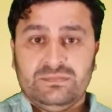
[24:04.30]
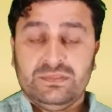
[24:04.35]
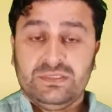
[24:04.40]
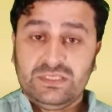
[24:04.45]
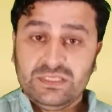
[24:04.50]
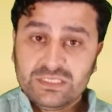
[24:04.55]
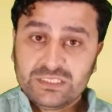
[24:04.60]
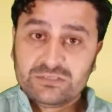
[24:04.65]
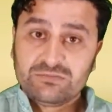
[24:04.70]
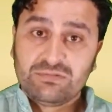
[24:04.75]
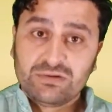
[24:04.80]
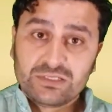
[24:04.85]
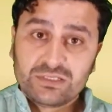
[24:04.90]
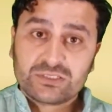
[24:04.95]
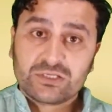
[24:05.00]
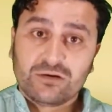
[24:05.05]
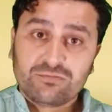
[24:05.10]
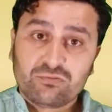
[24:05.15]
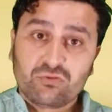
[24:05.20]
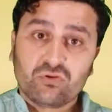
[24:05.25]
This verse
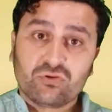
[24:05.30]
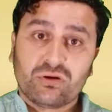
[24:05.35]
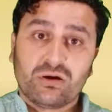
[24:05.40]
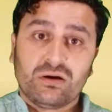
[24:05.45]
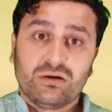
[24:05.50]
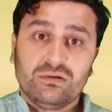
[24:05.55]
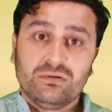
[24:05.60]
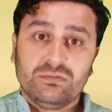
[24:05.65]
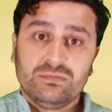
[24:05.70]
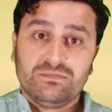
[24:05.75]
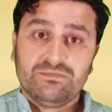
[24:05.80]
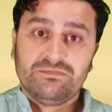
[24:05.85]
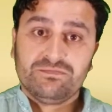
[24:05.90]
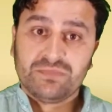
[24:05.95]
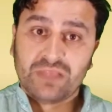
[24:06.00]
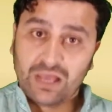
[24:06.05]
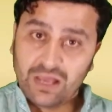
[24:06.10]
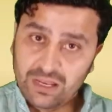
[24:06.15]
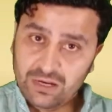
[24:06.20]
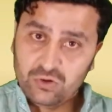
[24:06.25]
of Quran
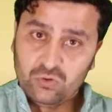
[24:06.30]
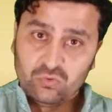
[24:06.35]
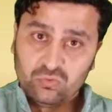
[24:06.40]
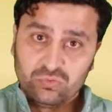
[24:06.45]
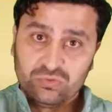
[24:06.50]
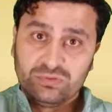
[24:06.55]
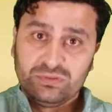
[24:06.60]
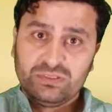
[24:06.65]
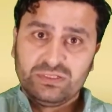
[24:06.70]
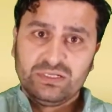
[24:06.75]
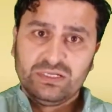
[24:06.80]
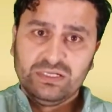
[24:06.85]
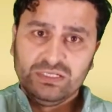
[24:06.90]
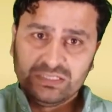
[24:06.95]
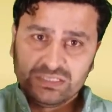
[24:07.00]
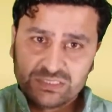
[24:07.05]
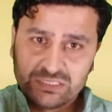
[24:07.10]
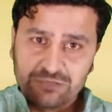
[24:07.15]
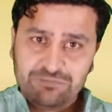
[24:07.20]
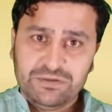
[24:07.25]
alone
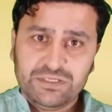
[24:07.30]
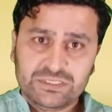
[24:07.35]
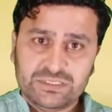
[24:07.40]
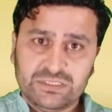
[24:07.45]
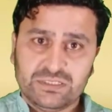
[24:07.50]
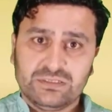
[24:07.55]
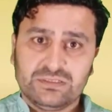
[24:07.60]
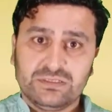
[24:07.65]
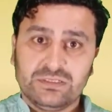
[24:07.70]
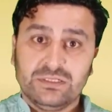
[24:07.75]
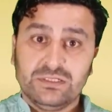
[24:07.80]
is sufficient